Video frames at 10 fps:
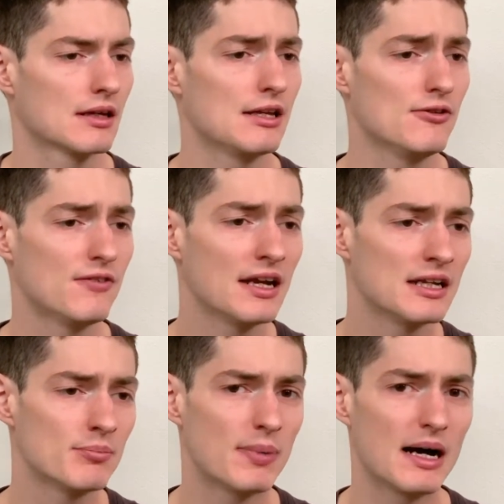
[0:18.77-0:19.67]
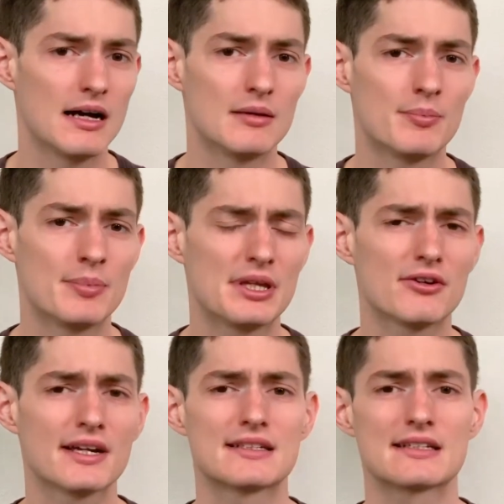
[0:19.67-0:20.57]
Can you find it by
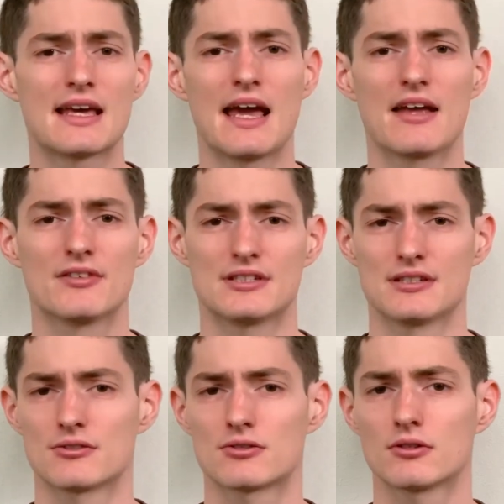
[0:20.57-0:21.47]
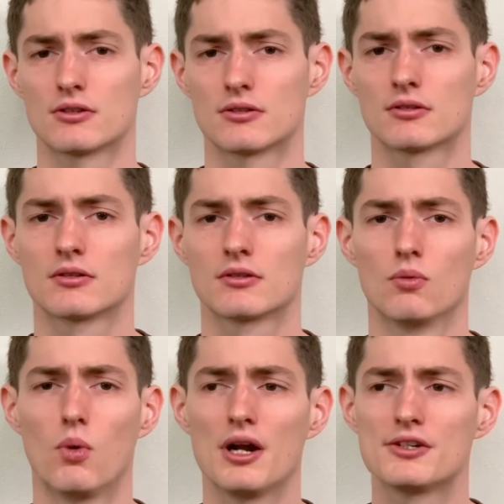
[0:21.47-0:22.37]
peering into canvases or
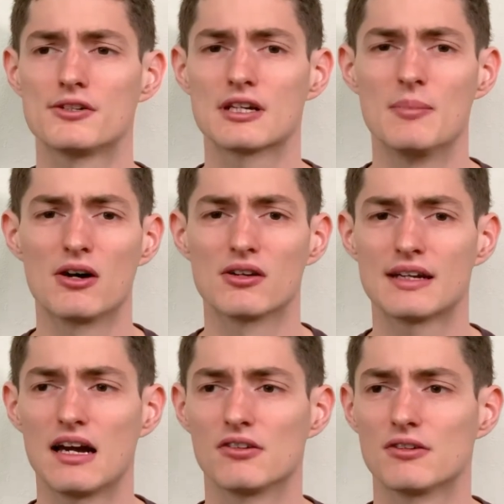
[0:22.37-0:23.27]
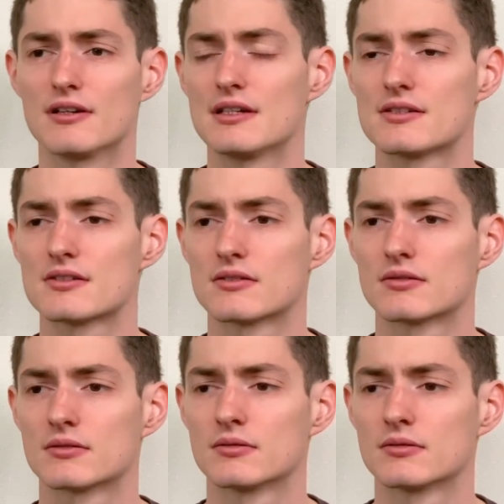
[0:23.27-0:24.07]
wandering about galleries?